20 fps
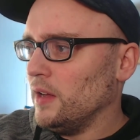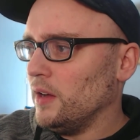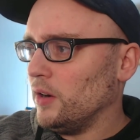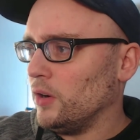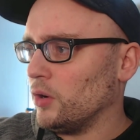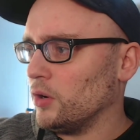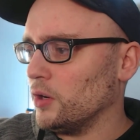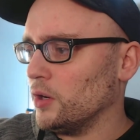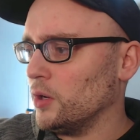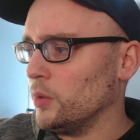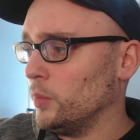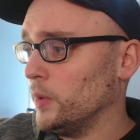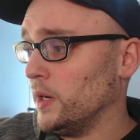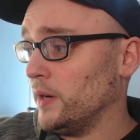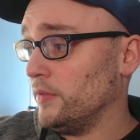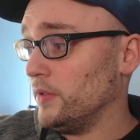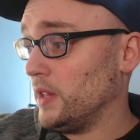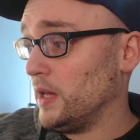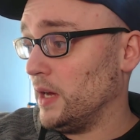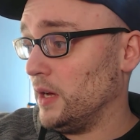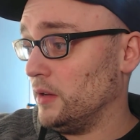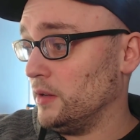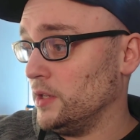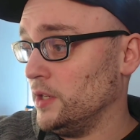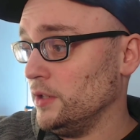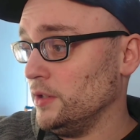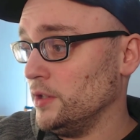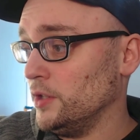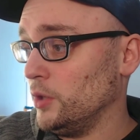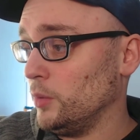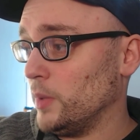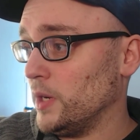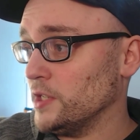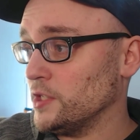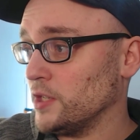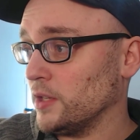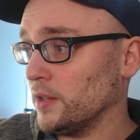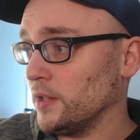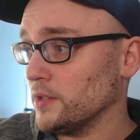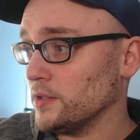or whatever the hell you're
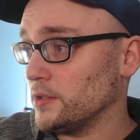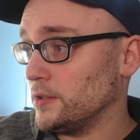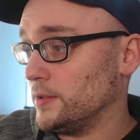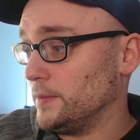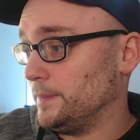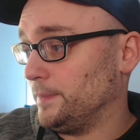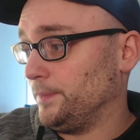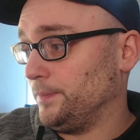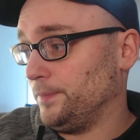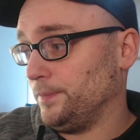watching this.